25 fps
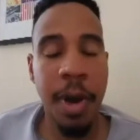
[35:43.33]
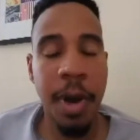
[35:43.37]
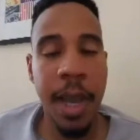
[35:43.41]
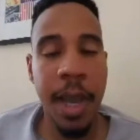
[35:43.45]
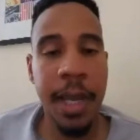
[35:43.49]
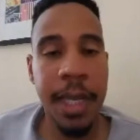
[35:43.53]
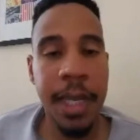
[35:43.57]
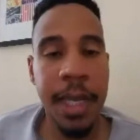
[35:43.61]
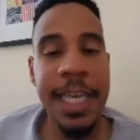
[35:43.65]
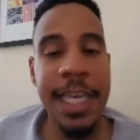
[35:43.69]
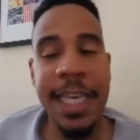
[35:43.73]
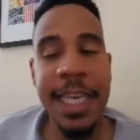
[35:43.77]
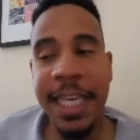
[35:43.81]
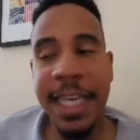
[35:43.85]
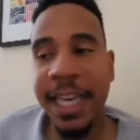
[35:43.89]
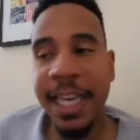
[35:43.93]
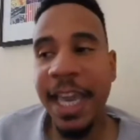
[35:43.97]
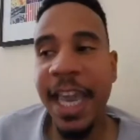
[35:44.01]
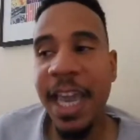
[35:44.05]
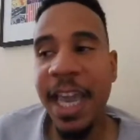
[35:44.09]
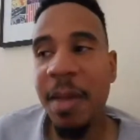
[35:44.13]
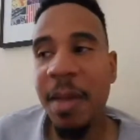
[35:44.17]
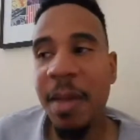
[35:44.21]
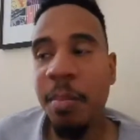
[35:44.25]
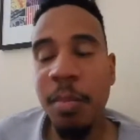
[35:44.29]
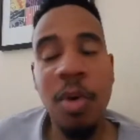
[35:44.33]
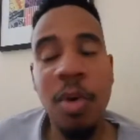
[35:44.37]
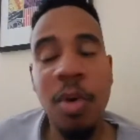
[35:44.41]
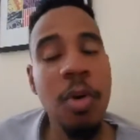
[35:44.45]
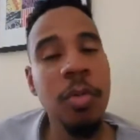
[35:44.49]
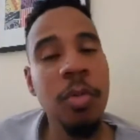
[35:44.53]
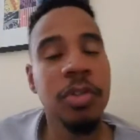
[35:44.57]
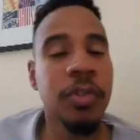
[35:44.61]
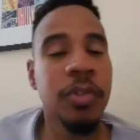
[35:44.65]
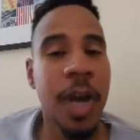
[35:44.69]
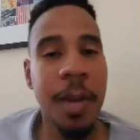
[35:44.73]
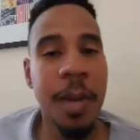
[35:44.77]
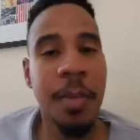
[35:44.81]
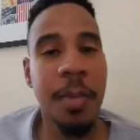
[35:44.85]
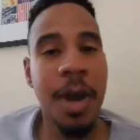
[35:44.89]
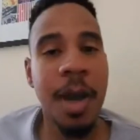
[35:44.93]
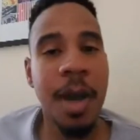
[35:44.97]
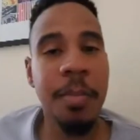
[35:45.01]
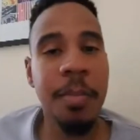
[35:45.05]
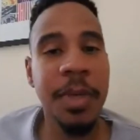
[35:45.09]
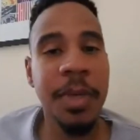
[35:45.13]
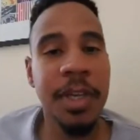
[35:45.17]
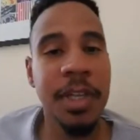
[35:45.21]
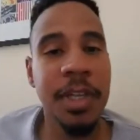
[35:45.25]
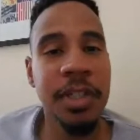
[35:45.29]
But he can't move
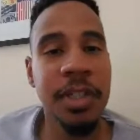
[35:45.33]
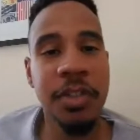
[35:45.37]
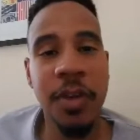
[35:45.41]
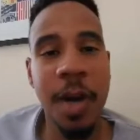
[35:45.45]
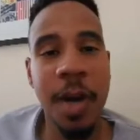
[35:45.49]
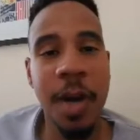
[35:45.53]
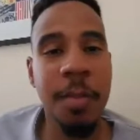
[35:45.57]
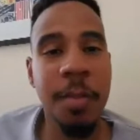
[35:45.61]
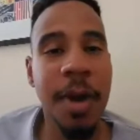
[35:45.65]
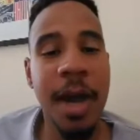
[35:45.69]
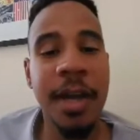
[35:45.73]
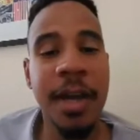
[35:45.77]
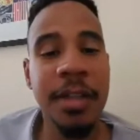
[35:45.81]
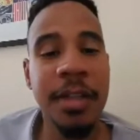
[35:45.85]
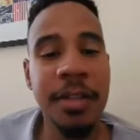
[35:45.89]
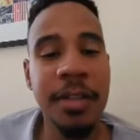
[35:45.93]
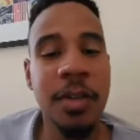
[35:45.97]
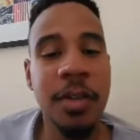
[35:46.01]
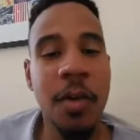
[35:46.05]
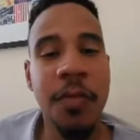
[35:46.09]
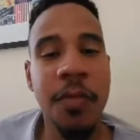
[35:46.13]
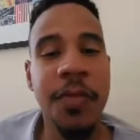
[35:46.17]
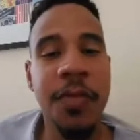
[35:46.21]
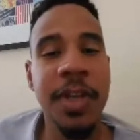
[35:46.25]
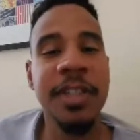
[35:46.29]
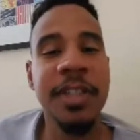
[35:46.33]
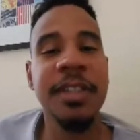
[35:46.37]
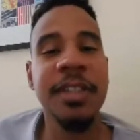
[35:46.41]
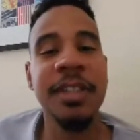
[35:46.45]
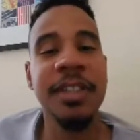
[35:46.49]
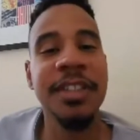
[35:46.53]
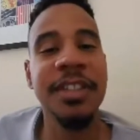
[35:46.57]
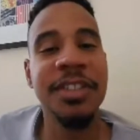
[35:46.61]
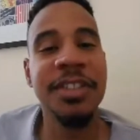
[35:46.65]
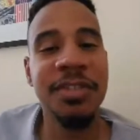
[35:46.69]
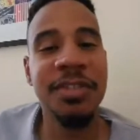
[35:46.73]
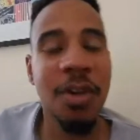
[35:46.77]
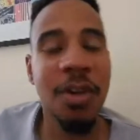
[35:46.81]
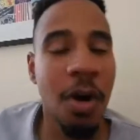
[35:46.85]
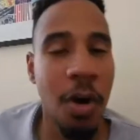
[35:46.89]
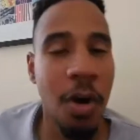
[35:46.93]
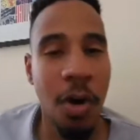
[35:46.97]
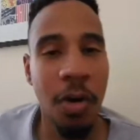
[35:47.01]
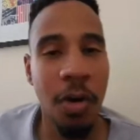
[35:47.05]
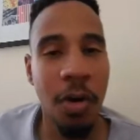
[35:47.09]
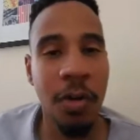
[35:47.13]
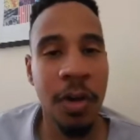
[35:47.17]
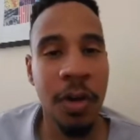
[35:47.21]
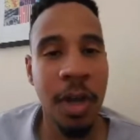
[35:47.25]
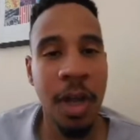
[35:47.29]
Draymond because Draymond is so physically
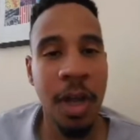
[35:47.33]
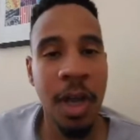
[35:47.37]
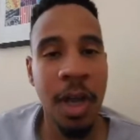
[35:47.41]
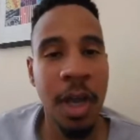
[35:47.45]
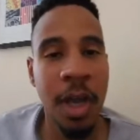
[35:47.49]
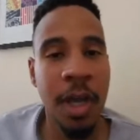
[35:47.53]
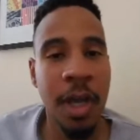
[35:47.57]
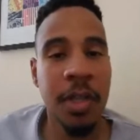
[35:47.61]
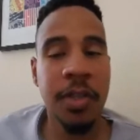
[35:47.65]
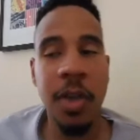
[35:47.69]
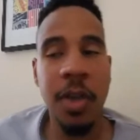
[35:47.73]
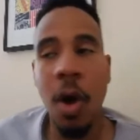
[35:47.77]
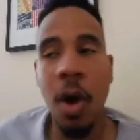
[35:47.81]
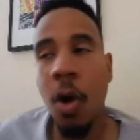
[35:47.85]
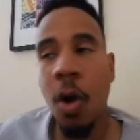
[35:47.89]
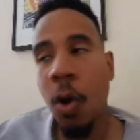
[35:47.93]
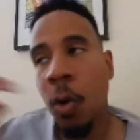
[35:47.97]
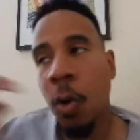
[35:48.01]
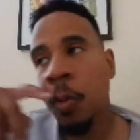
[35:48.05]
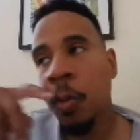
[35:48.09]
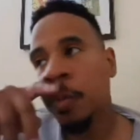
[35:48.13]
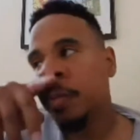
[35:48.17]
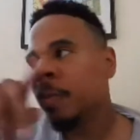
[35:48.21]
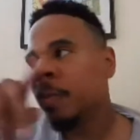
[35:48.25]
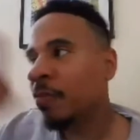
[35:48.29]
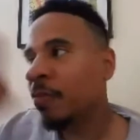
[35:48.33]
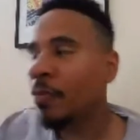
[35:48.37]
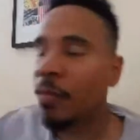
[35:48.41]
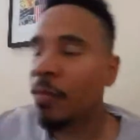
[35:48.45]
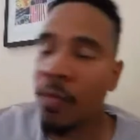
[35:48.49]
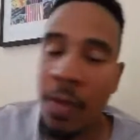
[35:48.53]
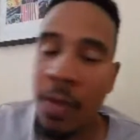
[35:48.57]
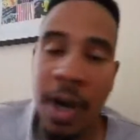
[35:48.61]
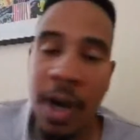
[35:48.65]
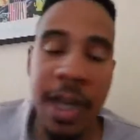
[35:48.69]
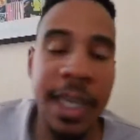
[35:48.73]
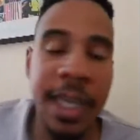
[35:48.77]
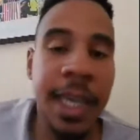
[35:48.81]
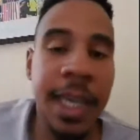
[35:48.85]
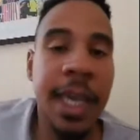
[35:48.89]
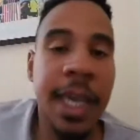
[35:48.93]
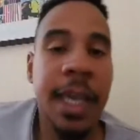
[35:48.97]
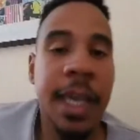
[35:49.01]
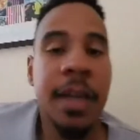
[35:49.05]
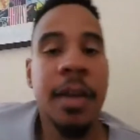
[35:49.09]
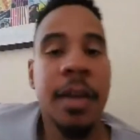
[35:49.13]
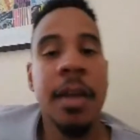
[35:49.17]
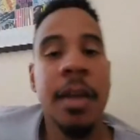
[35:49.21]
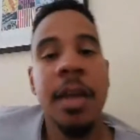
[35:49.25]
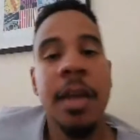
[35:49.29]
strong. So,
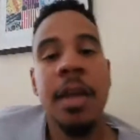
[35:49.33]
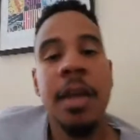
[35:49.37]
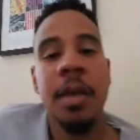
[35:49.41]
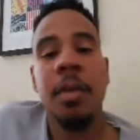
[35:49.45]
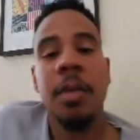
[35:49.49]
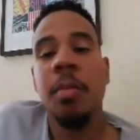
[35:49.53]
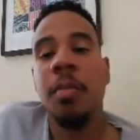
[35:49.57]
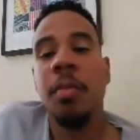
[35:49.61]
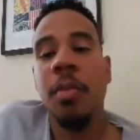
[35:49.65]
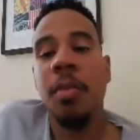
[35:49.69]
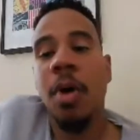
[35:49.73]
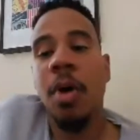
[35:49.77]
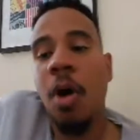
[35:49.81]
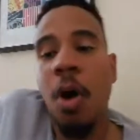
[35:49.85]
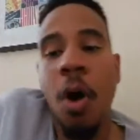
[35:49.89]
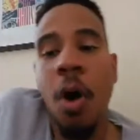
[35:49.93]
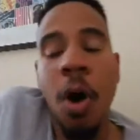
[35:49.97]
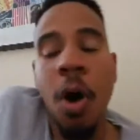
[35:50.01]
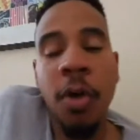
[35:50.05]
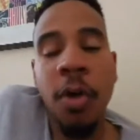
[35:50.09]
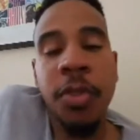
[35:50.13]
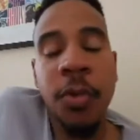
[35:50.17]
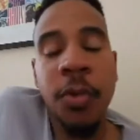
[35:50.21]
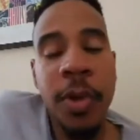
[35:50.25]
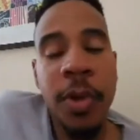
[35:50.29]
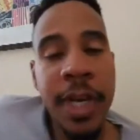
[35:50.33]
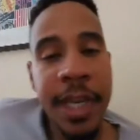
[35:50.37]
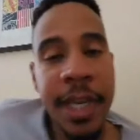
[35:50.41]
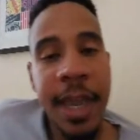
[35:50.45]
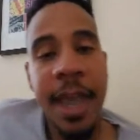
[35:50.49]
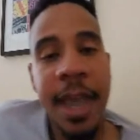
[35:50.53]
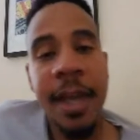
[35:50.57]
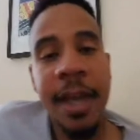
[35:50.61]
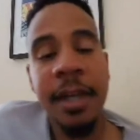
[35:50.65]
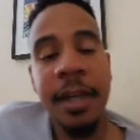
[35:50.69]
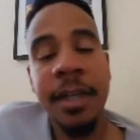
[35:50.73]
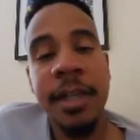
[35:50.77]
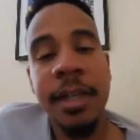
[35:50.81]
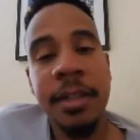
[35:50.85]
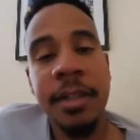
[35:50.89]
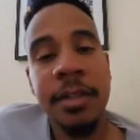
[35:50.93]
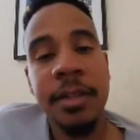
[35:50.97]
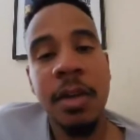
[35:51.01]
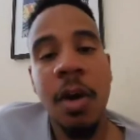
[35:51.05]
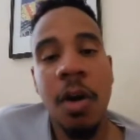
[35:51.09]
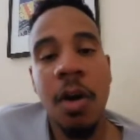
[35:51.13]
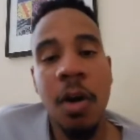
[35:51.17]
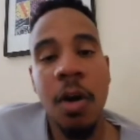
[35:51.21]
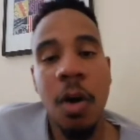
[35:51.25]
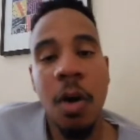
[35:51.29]
again, all three
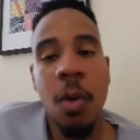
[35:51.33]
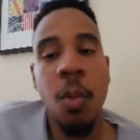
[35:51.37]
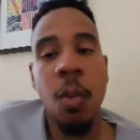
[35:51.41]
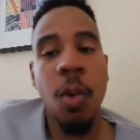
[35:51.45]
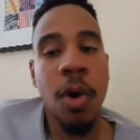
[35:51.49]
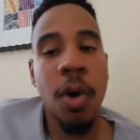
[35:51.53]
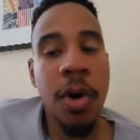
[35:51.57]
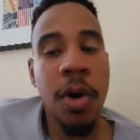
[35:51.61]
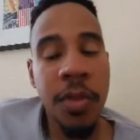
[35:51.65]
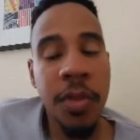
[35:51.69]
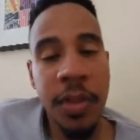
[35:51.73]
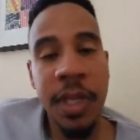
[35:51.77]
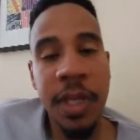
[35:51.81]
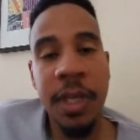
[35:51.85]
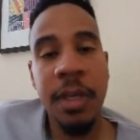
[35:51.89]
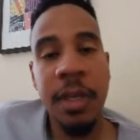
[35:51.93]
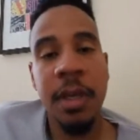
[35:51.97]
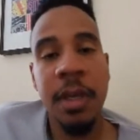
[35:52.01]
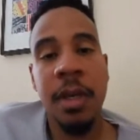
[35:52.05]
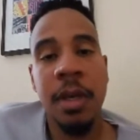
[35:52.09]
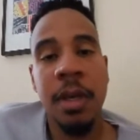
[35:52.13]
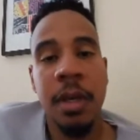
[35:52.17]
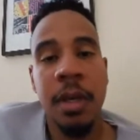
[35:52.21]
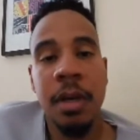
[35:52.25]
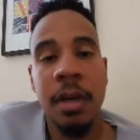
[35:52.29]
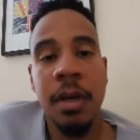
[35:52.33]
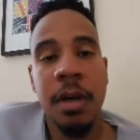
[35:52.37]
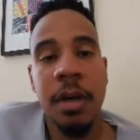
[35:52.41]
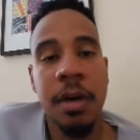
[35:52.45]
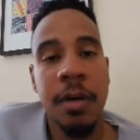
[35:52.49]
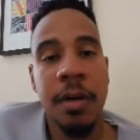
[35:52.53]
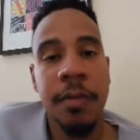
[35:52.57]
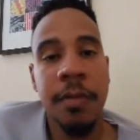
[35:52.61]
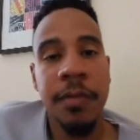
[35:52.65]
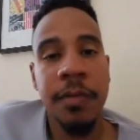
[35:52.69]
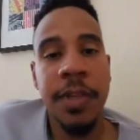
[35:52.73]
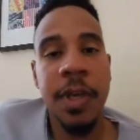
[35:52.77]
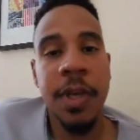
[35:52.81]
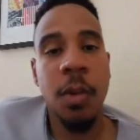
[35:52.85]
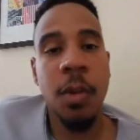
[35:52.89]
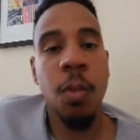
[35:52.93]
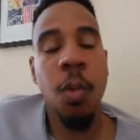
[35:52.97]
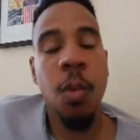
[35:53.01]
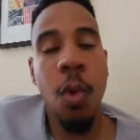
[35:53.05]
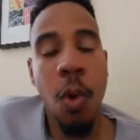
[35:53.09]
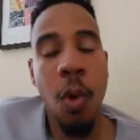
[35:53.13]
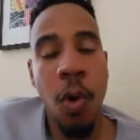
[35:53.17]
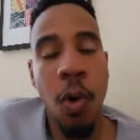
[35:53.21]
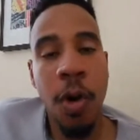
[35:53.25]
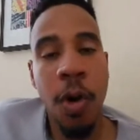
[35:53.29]
candidates are worthy of the
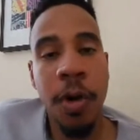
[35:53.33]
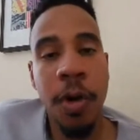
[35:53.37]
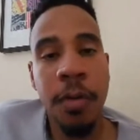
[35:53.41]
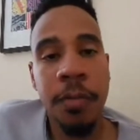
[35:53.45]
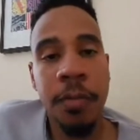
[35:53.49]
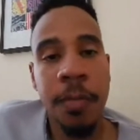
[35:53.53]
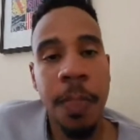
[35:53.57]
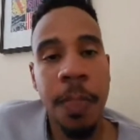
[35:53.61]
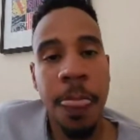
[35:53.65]
award,